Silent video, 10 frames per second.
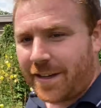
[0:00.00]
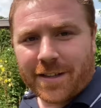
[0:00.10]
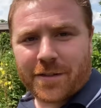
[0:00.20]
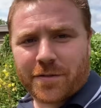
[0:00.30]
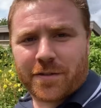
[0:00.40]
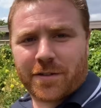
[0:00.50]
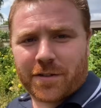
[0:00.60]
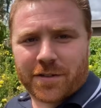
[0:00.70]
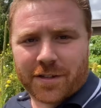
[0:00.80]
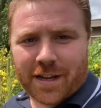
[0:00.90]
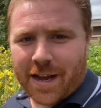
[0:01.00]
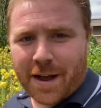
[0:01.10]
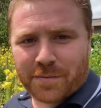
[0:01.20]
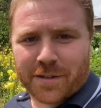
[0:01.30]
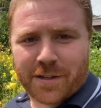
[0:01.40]
There's just
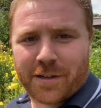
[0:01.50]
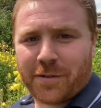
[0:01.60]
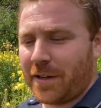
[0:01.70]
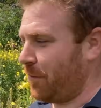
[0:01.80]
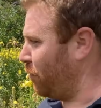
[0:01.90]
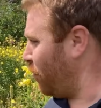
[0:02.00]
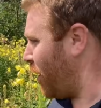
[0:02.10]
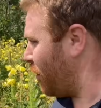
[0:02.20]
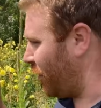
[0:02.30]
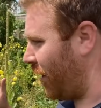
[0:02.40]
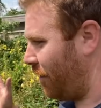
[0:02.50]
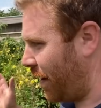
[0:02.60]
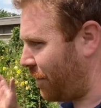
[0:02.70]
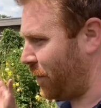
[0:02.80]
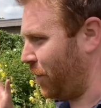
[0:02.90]
absolutely wildlife
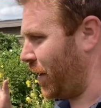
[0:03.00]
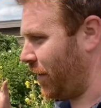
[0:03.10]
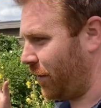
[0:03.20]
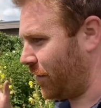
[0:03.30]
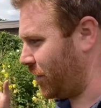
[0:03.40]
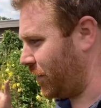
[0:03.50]
everywhere.